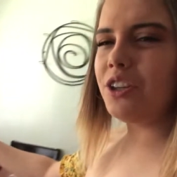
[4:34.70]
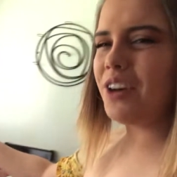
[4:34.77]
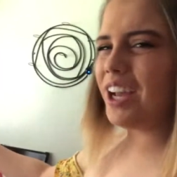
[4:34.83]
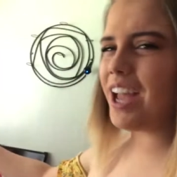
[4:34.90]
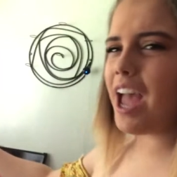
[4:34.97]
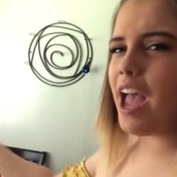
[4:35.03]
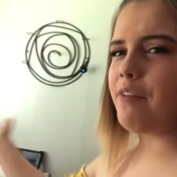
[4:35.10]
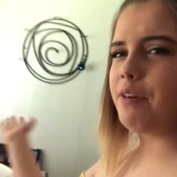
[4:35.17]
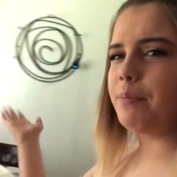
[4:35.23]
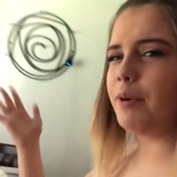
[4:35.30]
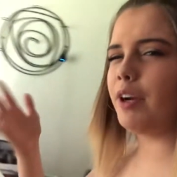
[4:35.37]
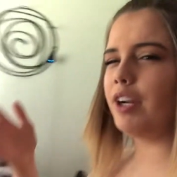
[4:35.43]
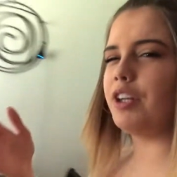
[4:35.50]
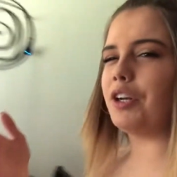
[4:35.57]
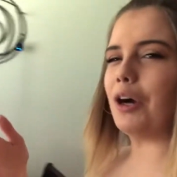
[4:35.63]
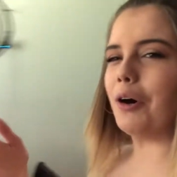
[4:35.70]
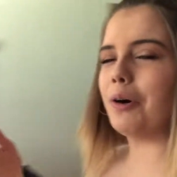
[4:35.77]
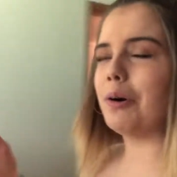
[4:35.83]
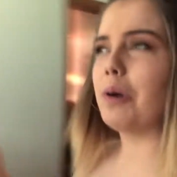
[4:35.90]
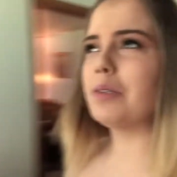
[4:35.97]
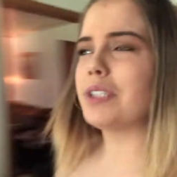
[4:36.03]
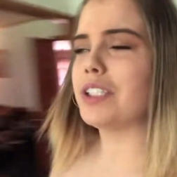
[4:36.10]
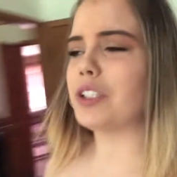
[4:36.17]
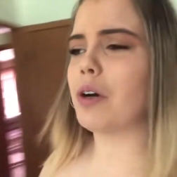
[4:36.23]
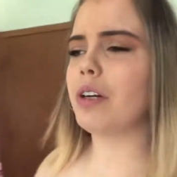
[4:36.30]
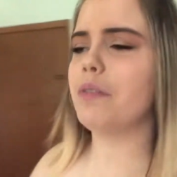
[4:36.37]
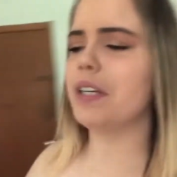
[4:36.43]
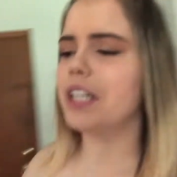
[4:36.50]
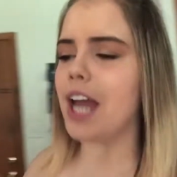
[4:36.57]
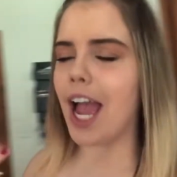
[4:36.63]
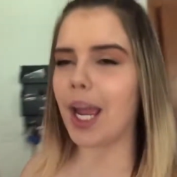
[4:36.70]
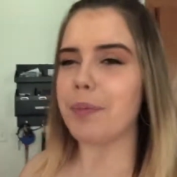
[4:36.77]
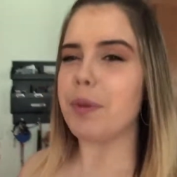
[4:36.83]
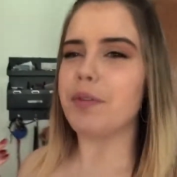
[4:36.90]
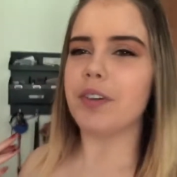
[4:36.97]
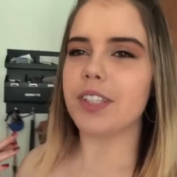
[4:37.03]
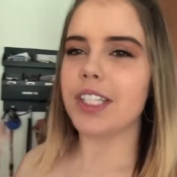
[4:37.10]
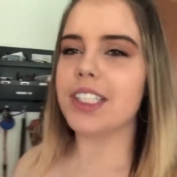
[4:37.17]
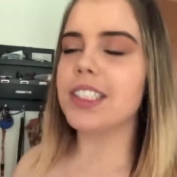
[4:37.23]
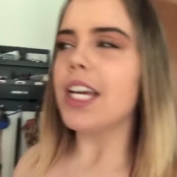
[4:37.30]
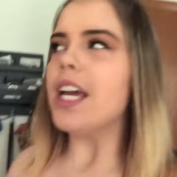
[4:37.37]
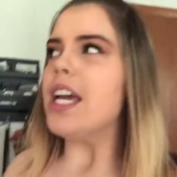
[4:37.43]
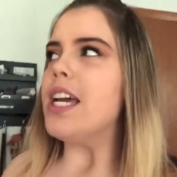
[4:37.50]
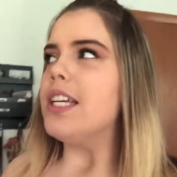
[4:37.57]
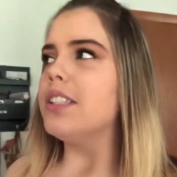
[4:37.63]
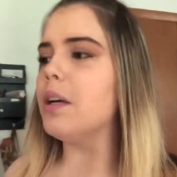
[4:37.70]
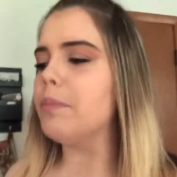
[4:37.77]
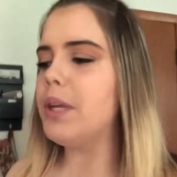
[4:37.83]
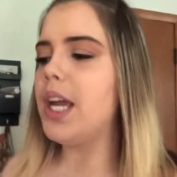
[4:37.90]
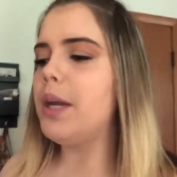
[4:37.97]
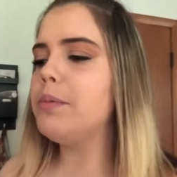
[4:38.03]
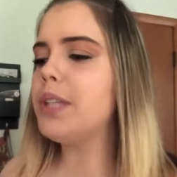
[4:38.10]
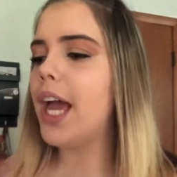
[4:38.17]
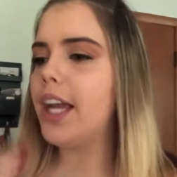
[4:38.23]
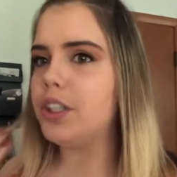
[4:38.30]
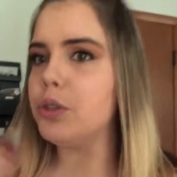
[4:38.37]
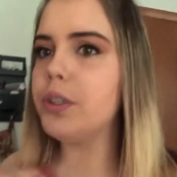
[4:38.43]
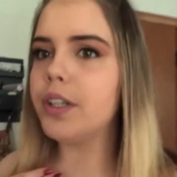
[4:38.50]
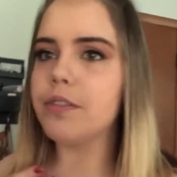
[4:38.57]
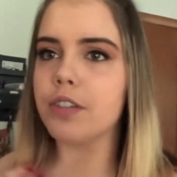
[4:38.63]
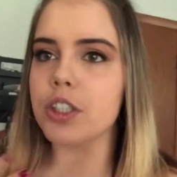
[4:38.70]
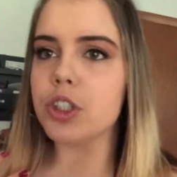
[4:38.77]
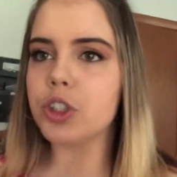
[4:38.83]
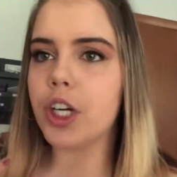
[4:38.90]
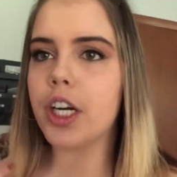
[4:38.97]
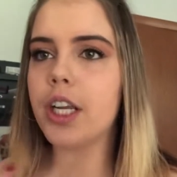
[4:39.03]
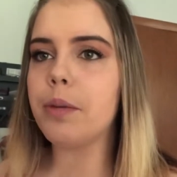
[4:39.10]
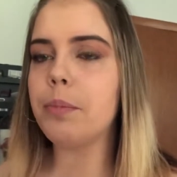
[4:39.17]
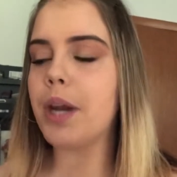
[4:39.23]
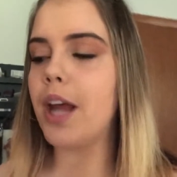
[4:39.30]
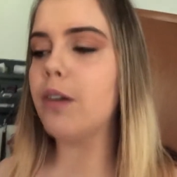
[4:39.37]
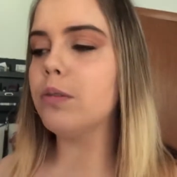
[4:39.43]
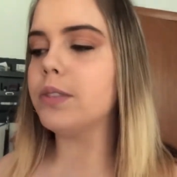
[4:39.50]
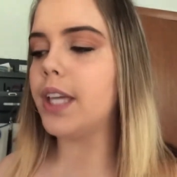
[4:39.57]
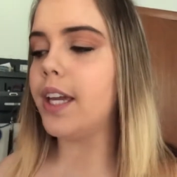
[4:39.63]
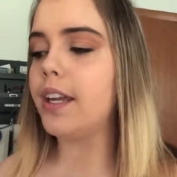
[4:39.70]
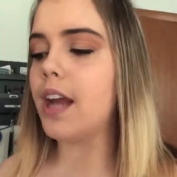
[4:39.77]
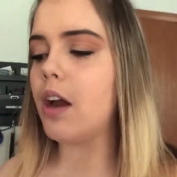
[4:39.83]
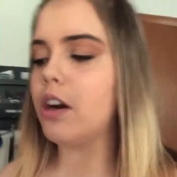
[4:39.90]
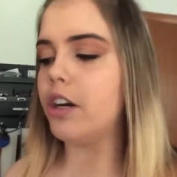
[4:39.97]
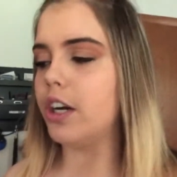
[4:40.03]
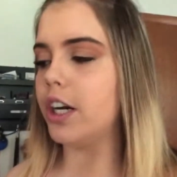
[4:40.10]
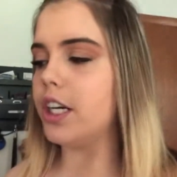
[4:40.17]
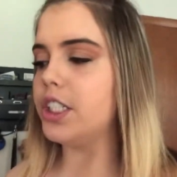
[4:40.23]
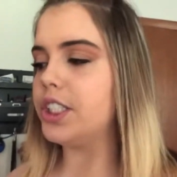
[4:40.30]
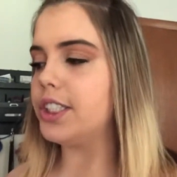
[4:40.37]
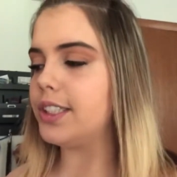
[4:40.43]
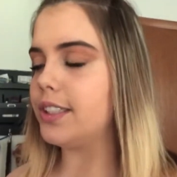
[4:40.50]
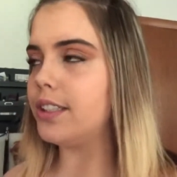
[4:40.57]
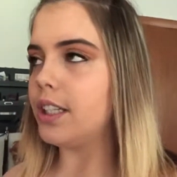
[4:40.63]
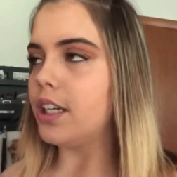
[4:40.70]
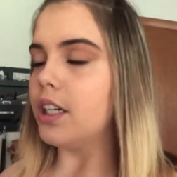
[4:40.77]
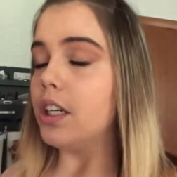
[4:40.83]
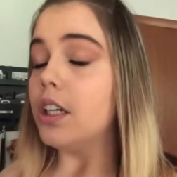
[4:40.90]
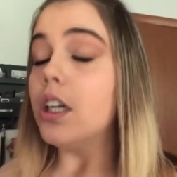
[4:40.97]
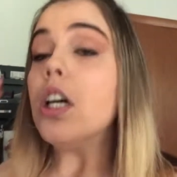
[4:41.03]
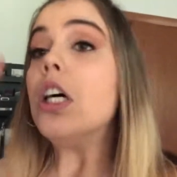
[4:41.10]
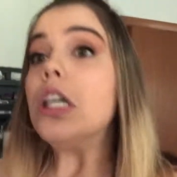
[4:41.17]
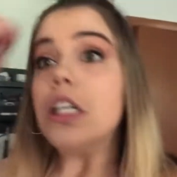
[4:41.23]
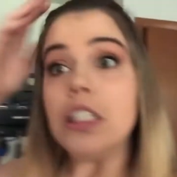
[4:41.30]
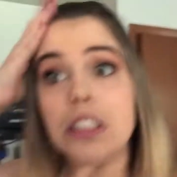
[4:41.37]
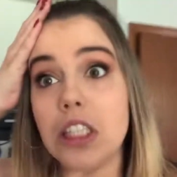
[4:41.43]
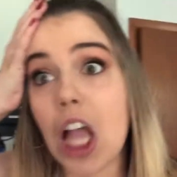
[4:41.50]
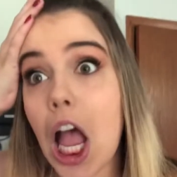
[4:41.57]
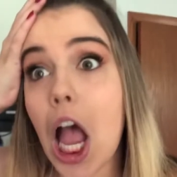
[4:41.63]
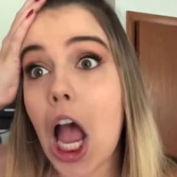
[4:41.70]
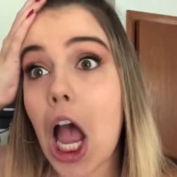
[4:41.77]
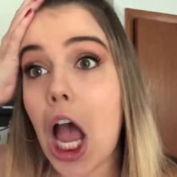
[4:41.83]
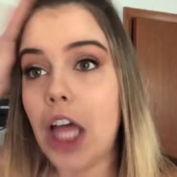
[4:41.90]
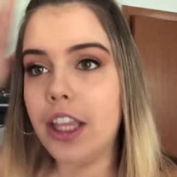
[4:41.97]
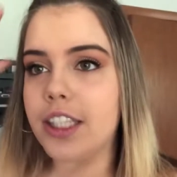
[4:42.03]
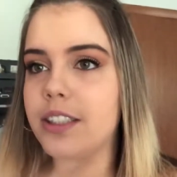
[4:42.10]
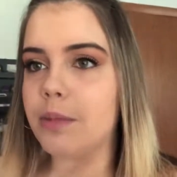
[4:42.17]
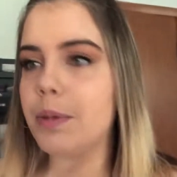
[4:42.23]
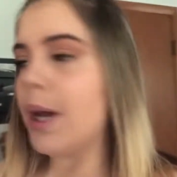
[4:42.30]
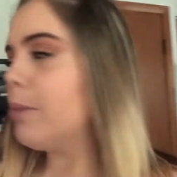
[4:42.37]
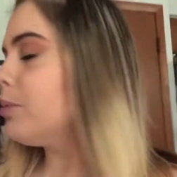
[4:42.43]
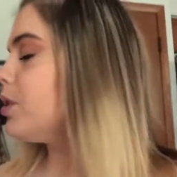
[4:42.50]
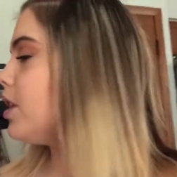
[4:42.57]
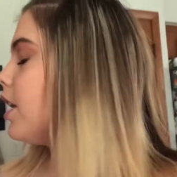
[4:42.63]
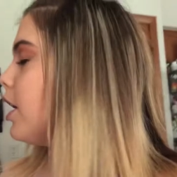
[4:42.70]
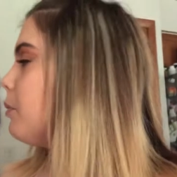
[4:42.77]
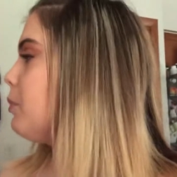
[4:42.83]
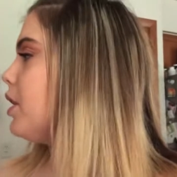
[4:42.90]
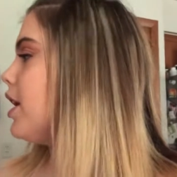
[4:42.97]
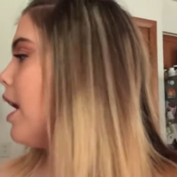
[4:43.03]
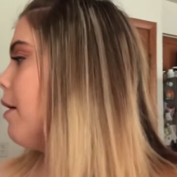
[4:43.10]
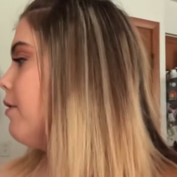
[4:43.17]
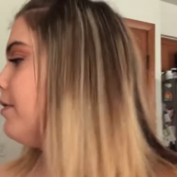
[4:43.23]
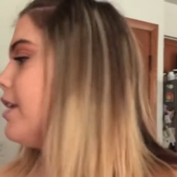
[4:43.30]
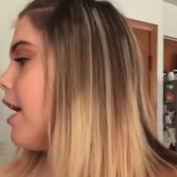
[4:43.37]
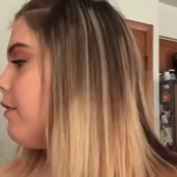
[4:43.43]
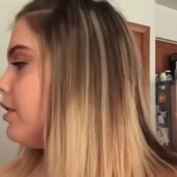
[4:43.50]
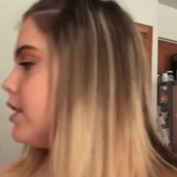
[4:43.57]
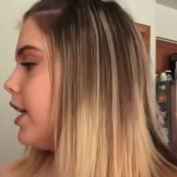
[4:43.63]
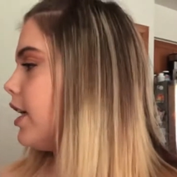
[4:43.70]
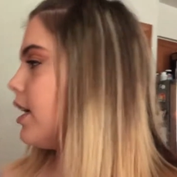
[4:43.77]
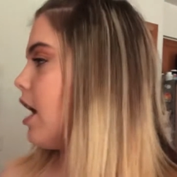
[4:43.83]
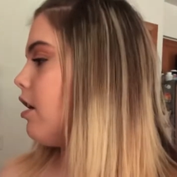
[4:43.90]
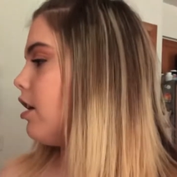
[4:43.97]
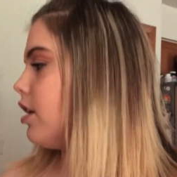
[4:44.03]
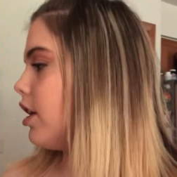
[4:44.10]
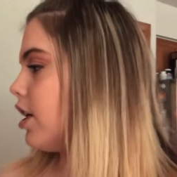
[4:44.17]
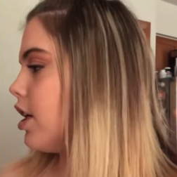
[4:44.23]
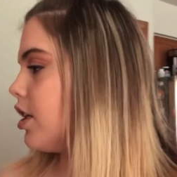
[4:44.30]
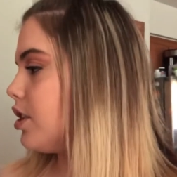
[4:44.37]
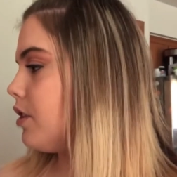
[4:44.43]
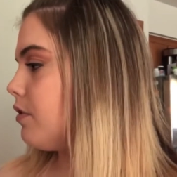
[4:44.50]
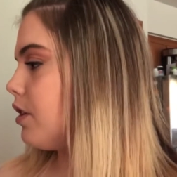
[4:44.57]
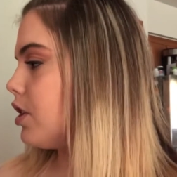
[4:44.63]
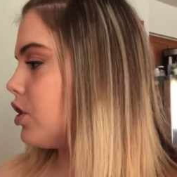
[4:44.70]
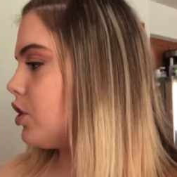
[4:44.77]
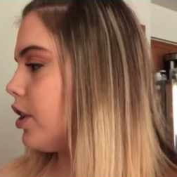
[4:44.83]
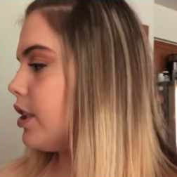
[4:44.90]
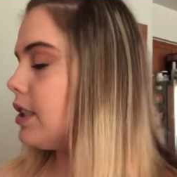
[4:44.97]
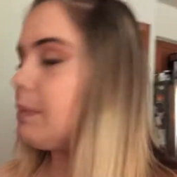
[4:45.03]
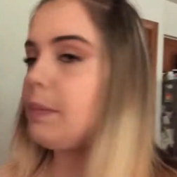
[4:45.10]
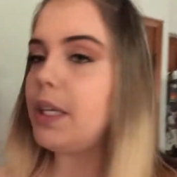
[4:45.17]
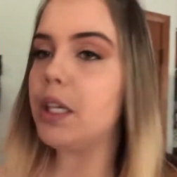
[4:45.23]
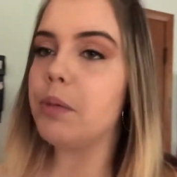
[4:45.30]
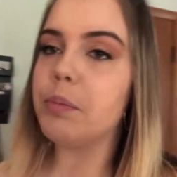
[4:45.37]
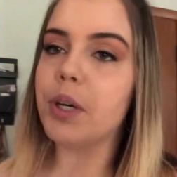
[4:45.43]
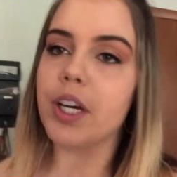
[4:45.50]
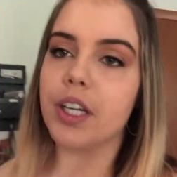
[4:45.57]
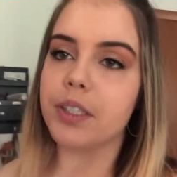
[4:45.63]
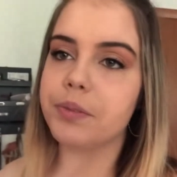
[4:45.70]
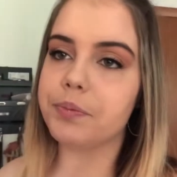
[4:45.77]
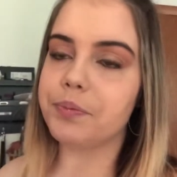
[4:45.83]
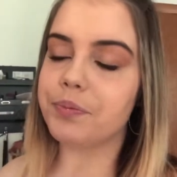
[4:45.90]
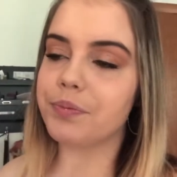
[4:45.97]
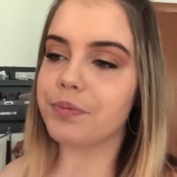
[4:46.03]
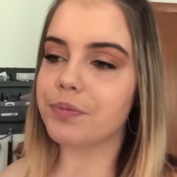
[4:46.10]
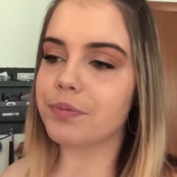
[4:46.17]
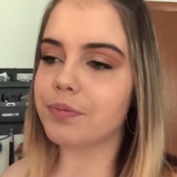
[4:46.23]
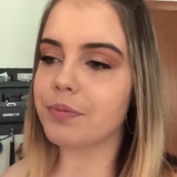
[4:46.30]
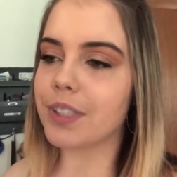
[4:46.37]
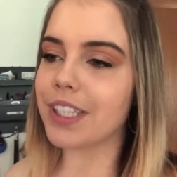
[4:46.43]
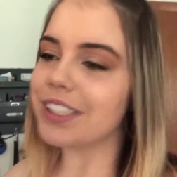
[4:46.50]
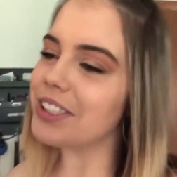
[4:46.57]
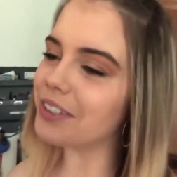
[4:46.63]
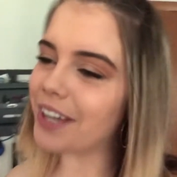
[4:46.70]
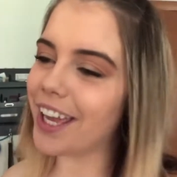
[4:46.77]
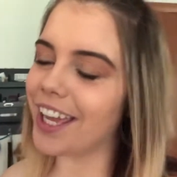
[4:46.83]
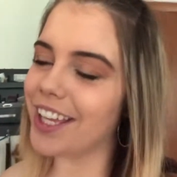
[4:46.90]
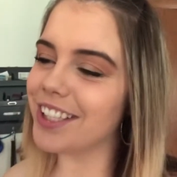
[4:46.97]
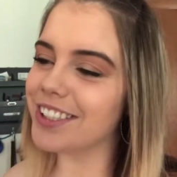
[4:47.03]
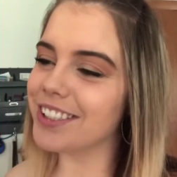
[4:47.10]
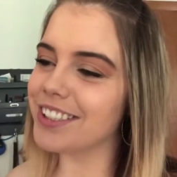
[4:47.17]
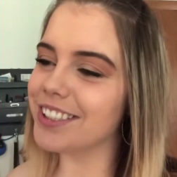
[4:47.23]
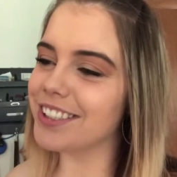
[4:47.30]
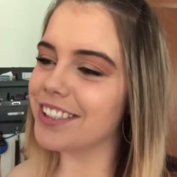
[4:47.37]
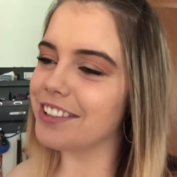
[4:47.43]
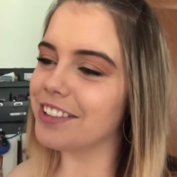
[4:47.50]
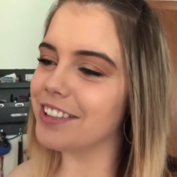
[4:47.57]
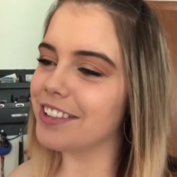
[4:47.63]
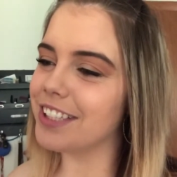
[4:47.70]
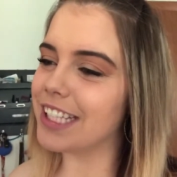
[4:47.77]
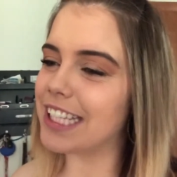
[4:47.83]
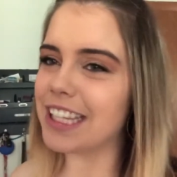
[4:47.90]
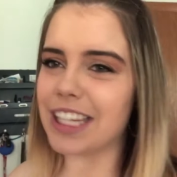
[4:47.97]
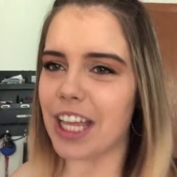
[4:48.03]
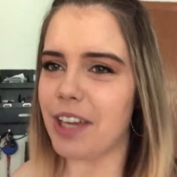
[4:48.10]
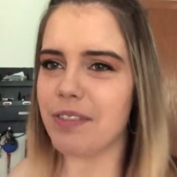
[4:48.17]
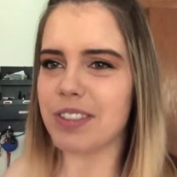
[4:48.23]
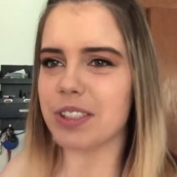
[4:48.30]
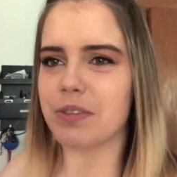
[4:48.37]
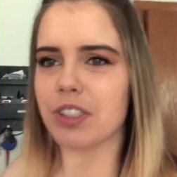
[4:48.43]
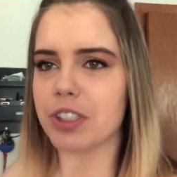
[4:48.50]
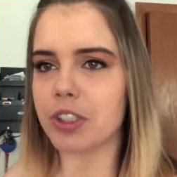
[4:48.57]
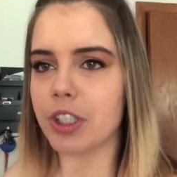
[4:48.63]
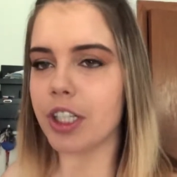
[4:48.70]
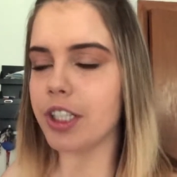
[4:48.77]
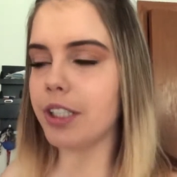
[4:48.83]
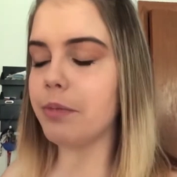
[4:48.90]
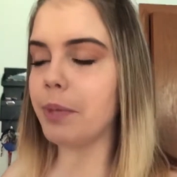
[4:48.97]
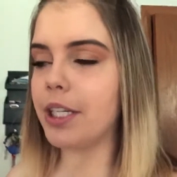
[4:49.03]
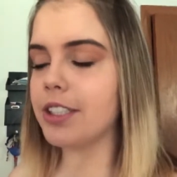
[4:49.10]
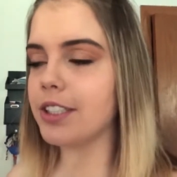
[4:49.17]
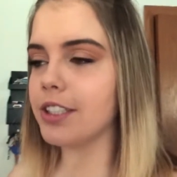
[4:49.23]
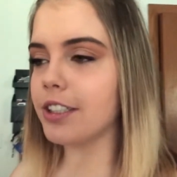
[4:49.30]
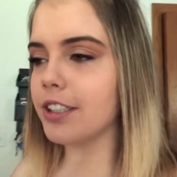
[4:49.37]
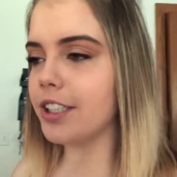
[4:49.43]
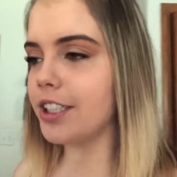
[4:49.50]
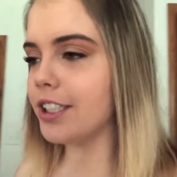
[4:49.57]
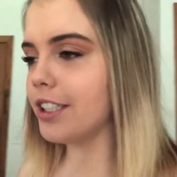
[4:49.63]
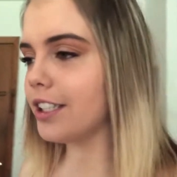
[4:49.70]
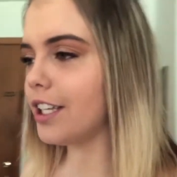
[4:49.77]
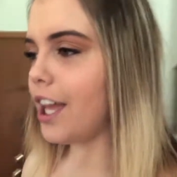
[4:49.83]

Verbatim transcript: you every parent knows and don't even knock me for this sometimes i do get frustrated but i don't take it out on her it's just ah, like sometimes with her but i would never take it out on her she frustrates me but it's okay life is frustrating basically